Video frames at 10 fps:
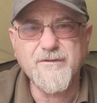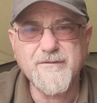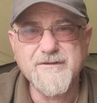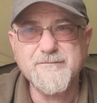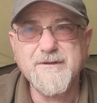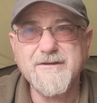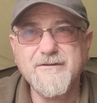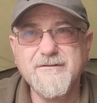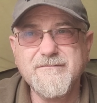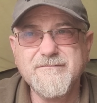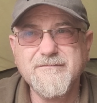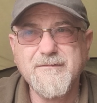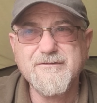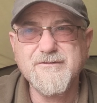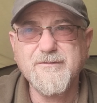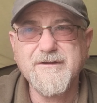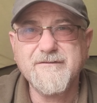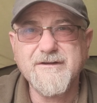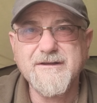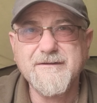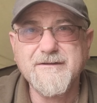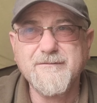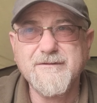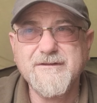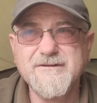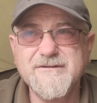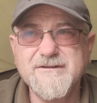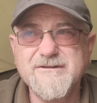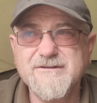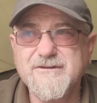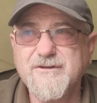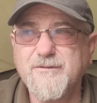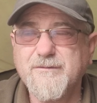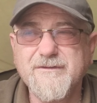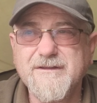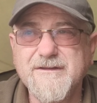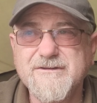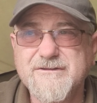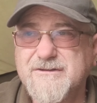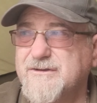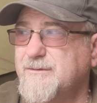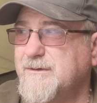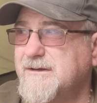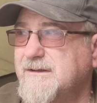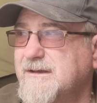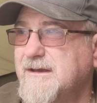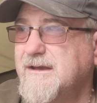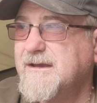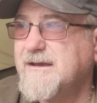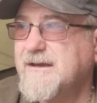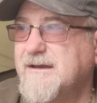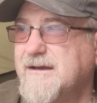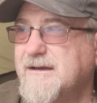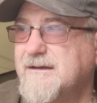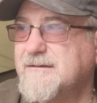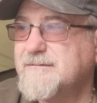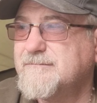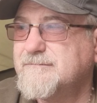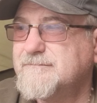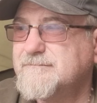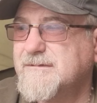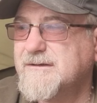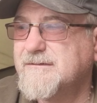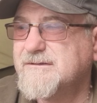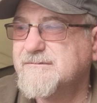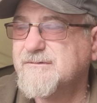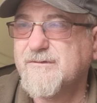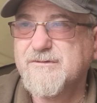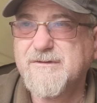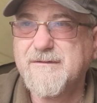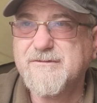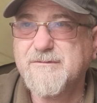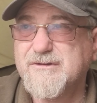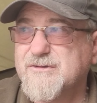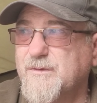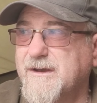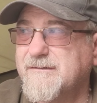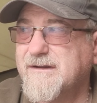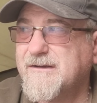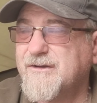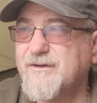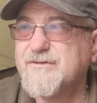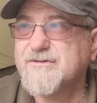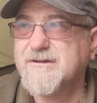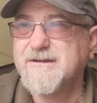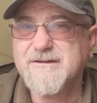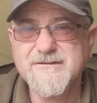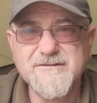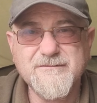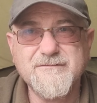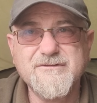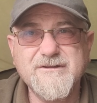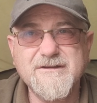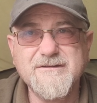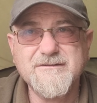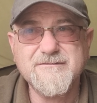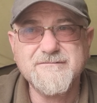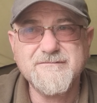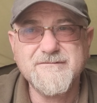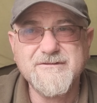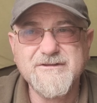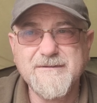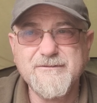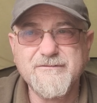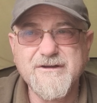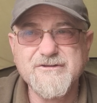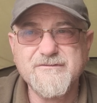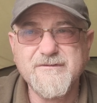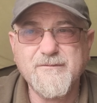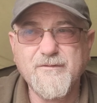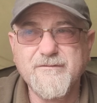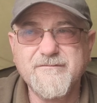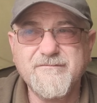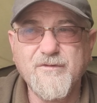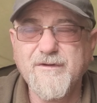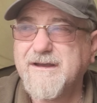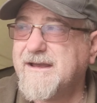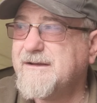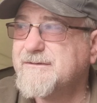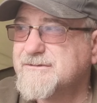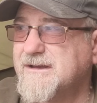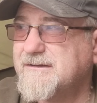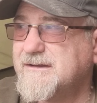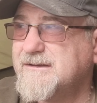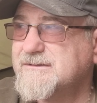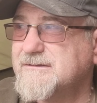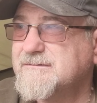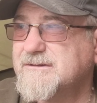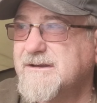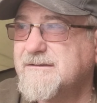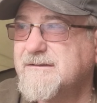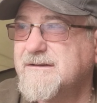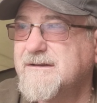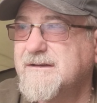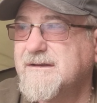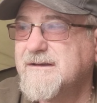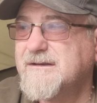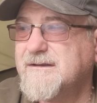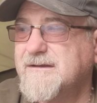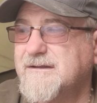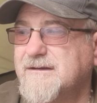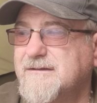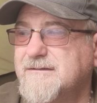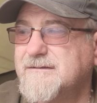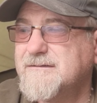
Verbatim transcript: what the weather's been doing most of the week, really. I don't know. This this is the new. I think this is the new wind. Um, it sort of seems to be swinging around constantly. It doesn't sort of stick to the same direction for more than forty eight hours nowadays. So uh,